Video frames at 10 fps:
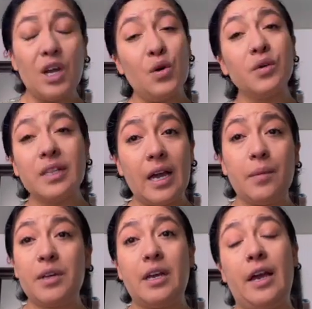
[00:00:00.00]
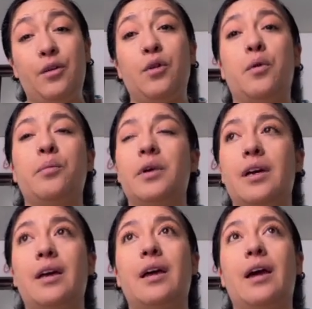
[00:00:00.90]
Will it happen? I don't know, but
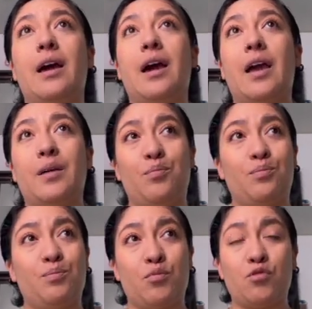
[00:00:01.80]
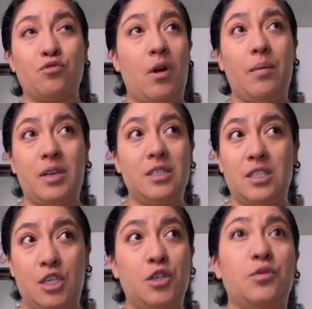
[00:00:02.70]
I promise
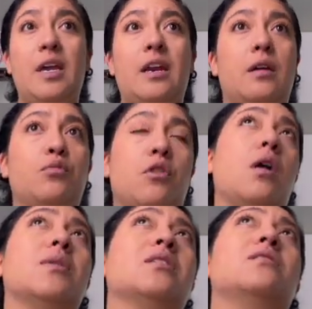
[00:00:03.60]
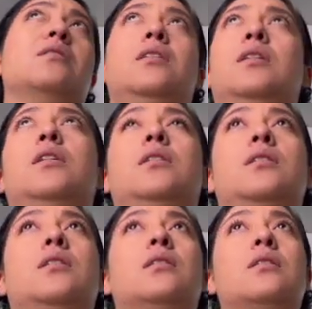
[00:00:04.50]
you, and I promise
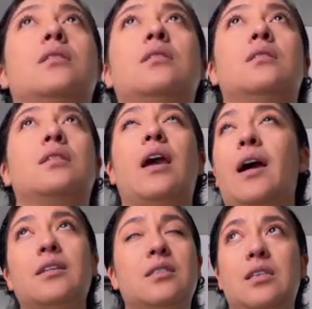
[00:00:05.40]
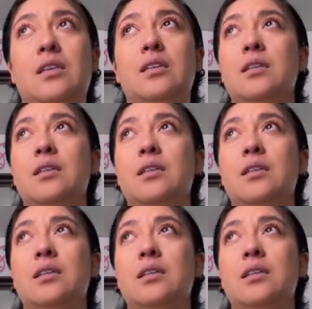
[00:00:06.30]
Cassie,